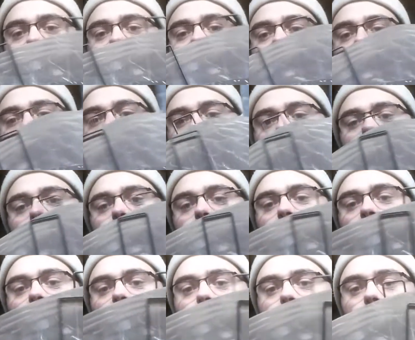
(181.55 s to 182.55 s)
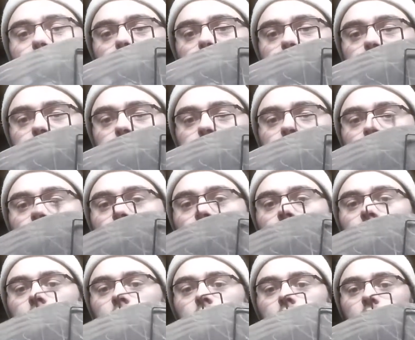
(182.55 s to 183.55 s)
on some of the Divebombs
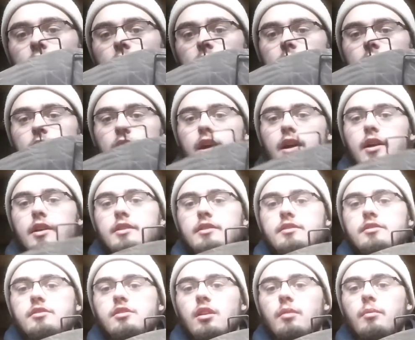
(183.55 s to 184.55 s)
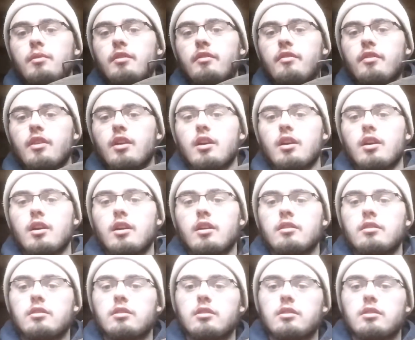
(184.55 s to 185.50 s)
and some of the